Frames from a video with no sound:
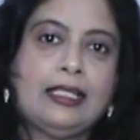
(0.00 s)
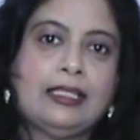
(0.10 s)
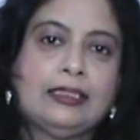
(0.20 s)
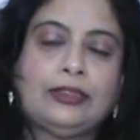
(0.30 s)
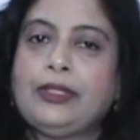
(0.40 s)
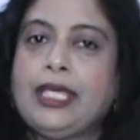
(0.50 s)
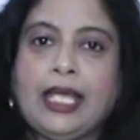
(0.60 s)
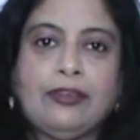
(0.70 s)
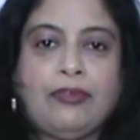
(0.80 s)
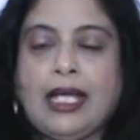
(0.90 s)
So he
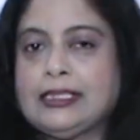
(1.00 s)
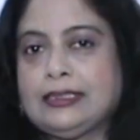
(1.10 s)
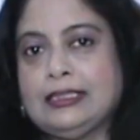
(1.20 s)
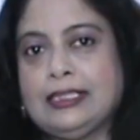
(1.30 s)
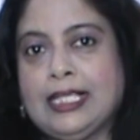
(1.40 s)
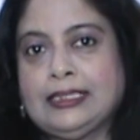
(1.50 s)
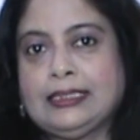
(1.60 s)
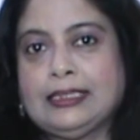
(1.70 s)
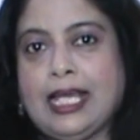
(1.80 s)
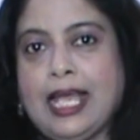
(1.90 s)
advised
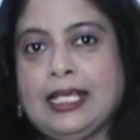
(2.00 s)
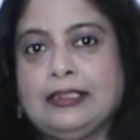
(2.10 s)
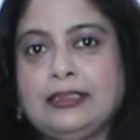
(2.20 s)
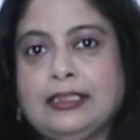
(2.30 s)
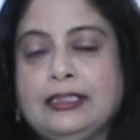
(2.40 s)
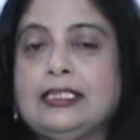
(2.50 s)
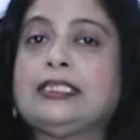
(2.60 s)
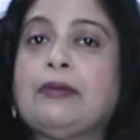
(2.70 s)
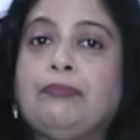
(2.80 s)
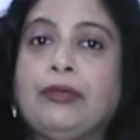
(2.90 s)
thus and
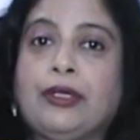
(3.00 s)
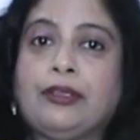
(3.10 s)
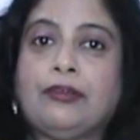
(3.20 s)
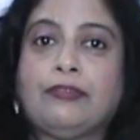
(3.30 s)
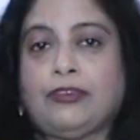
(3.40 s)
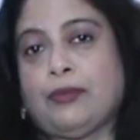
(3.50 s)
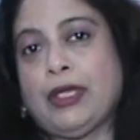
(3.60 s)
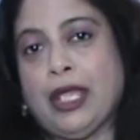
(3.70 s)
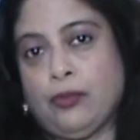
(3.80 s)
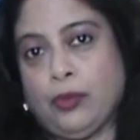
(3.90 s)
disappeared from
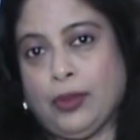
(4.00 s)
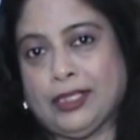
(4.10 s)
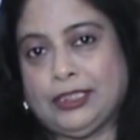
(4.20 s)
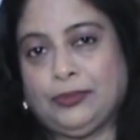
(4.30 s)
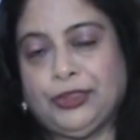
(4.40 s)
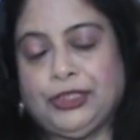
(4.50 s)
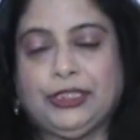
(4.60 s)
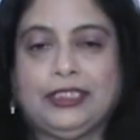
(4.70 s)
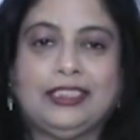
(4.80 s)
everyone's vision.